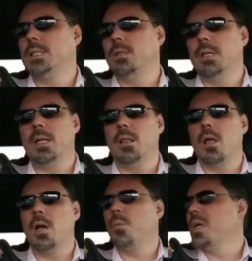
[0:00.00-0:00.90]
in a lot of
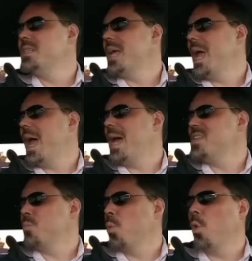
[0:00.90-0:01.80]
ways, has
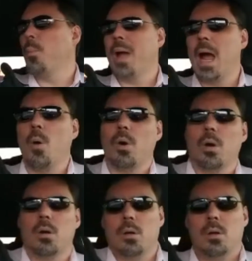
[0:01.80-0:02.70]
more power
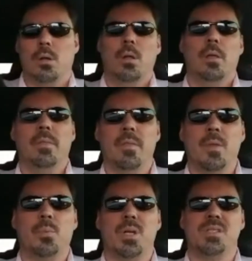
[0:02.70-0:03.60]
than the
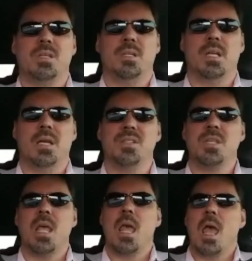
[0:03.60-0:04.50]
president does.
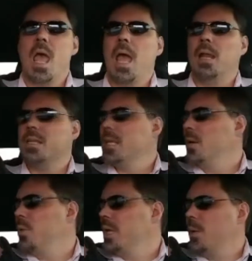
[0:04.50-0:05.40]
And until we
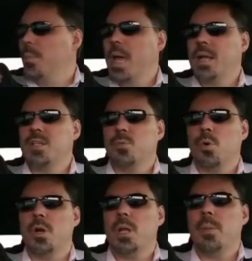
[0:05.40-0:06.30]
get back to
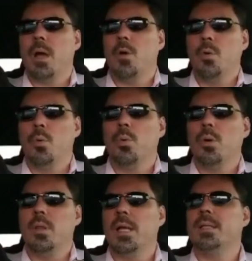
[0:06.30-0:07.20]
worrying about who we're
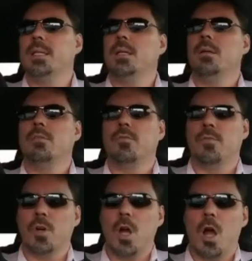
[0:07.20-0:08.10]
electing for
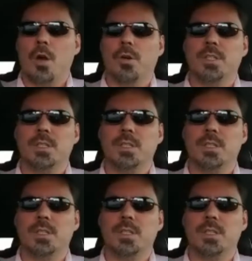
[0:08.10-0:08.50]
Congress,